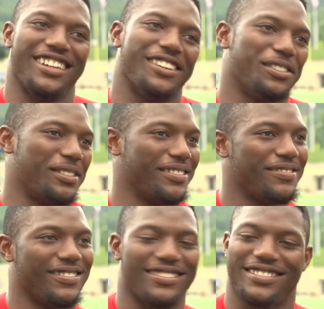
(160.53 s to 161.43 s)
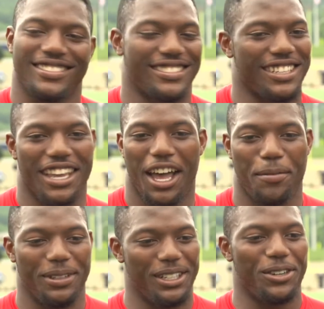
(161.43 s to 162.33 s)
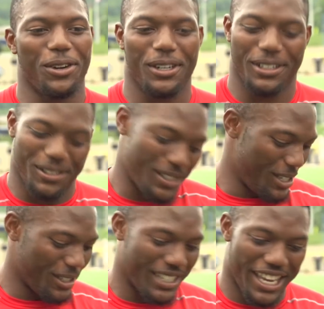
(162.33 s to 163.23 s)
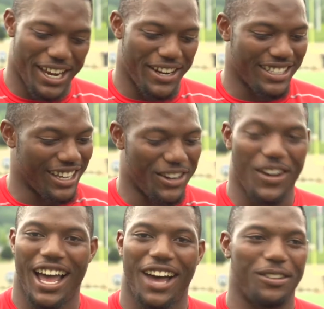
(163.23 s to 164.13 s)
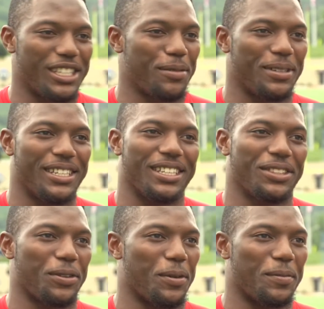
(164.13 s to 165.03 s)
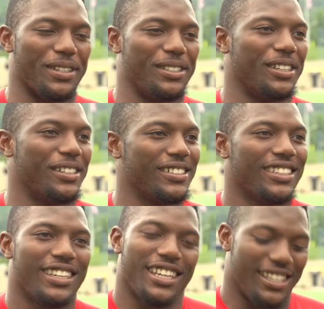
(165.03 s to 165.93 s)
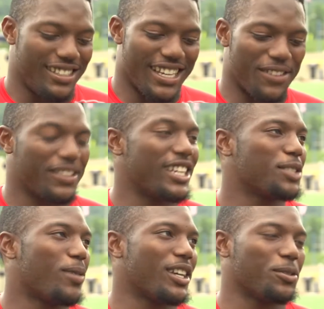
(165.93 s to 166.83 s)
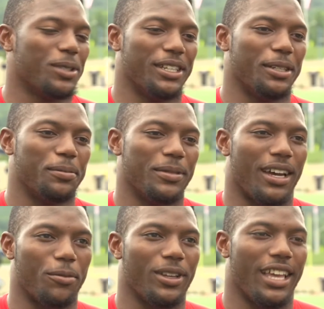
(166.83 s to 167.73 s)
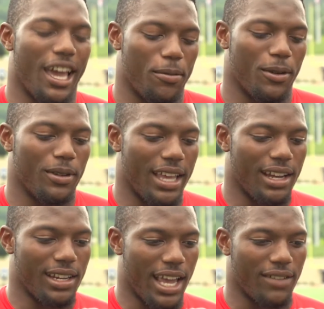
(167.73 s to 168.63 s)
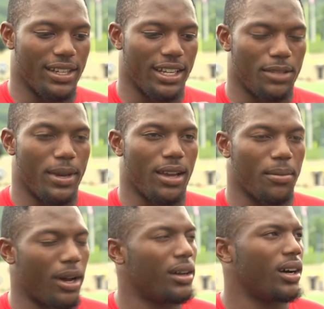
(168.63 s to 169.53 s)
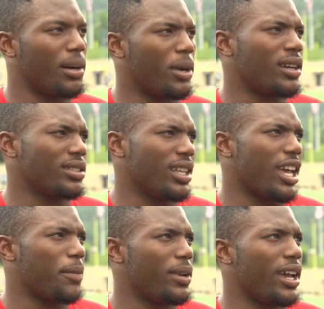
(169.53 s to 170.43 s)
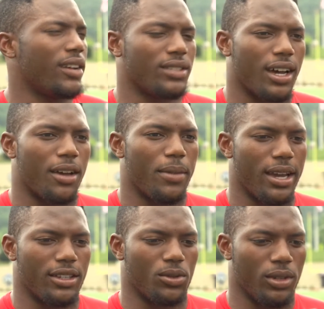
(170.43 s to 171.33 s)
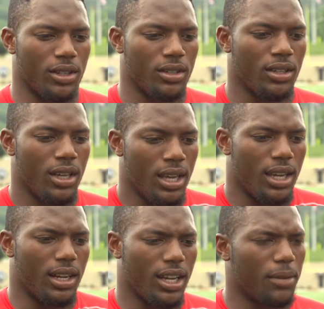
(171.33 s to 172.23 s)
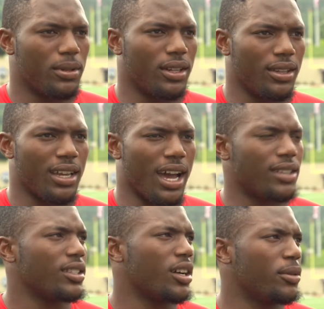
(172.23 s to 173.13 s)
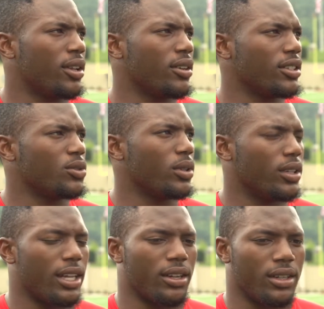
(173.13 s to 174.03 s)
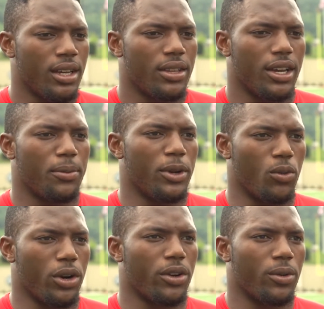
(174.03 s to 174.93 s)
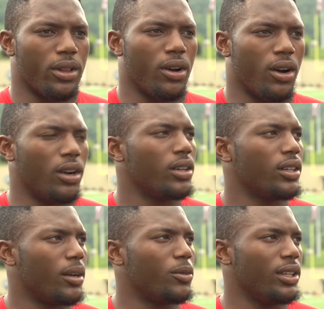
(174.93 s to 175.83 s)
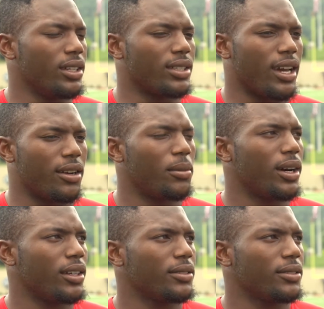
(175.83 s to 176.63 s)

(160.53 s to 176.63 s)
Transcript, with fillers: know, to God be the glory with those carries. I don't know how I was able to get through them, but you know, everything is possible with him. I'm really happy with that to have Dez back. I'm, I'm honestly happy to have Ty back as well, and a couple of other guys are coming along as well that are, that have been working really hard, and I'm really excited about it